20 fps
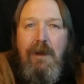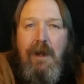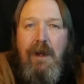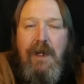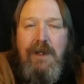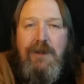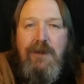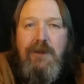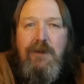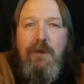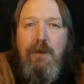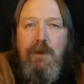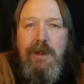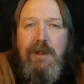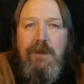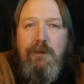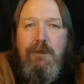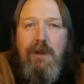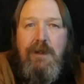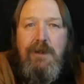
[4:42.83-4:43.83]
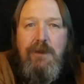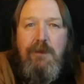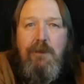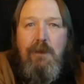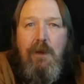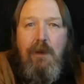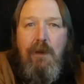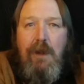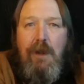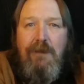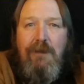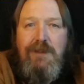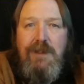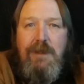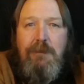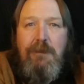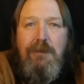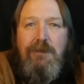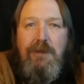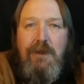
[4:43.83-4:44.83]
and you're going to want to roll off
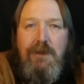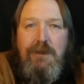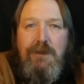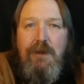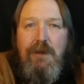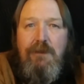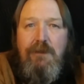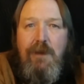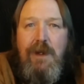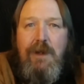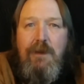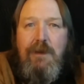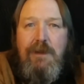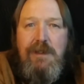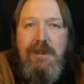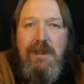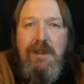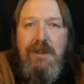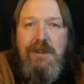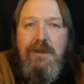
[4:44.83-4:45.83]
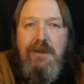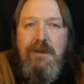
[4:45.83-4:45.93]
some of those low frequencies.